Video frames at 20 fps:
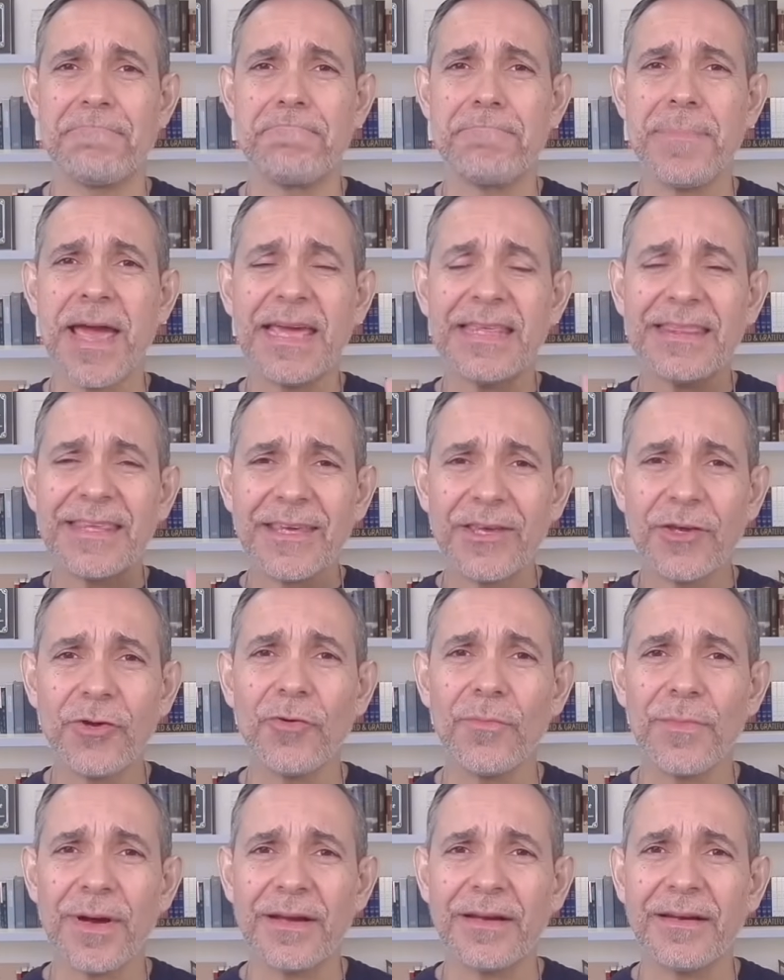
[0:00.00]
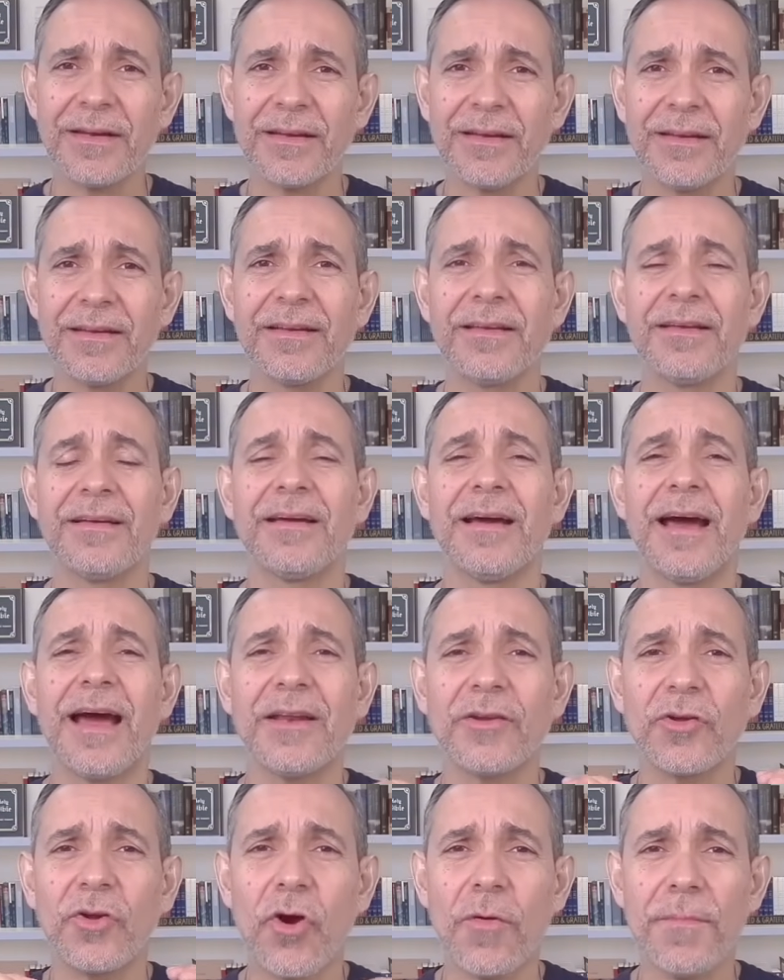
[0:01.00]
made human
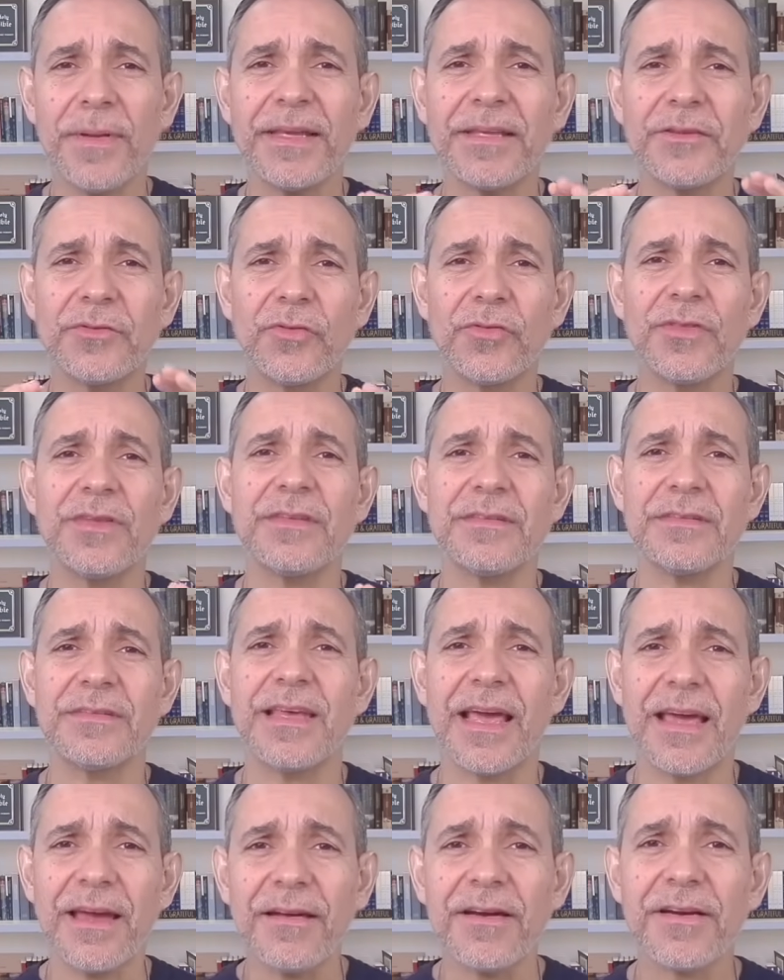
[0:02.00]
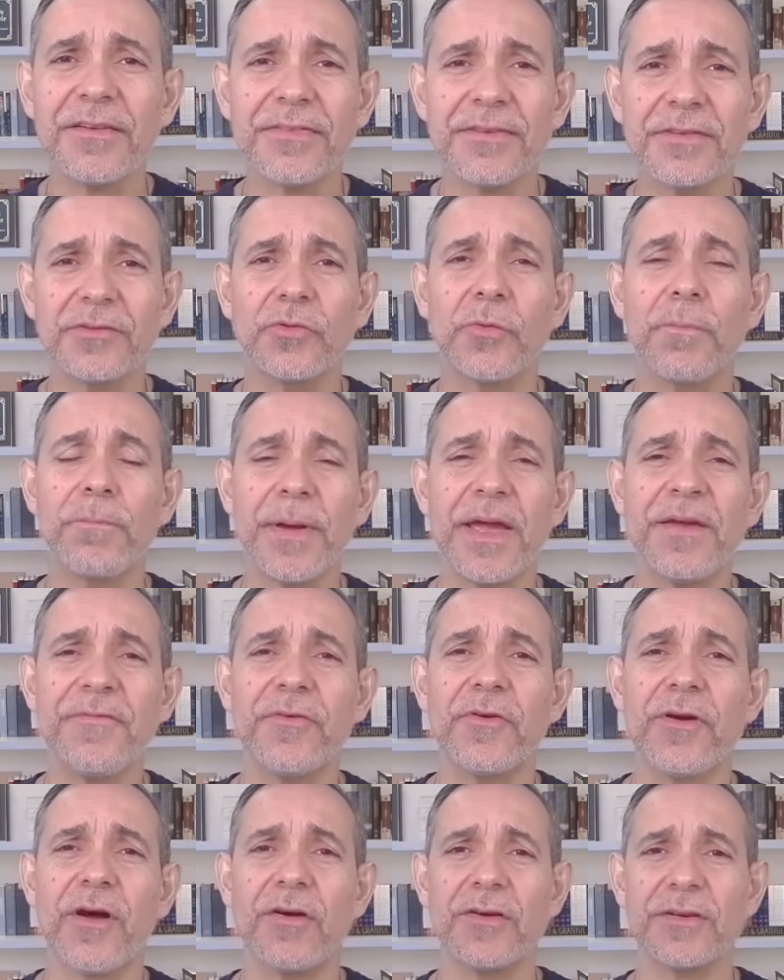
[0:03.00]
and coming into this earth to pay
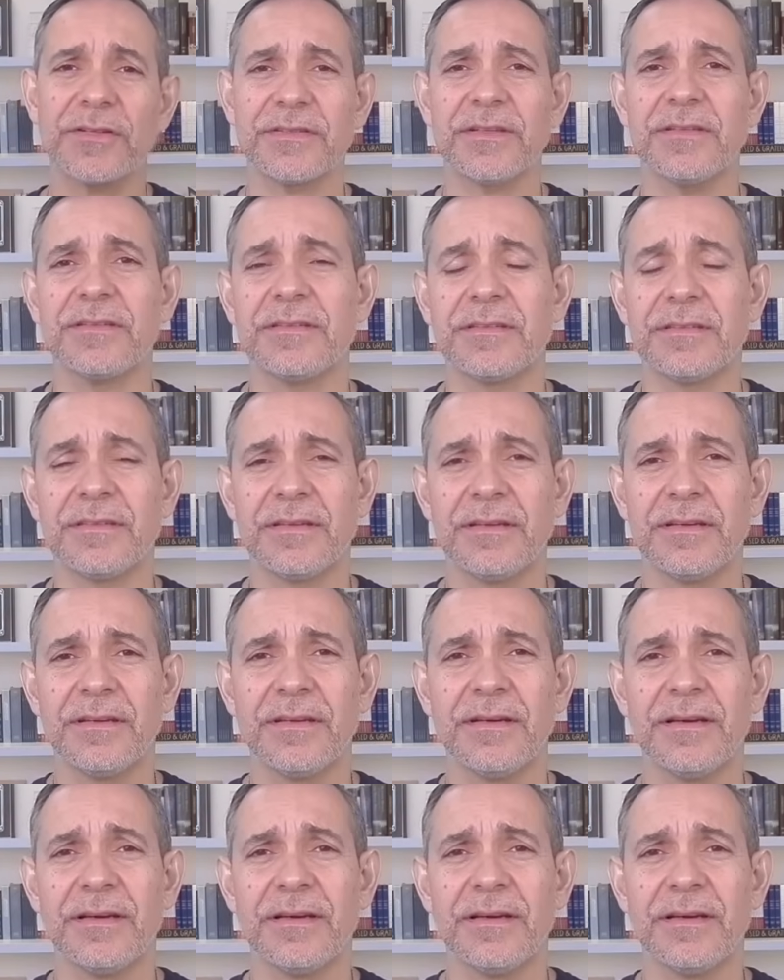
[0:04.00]
for our sins,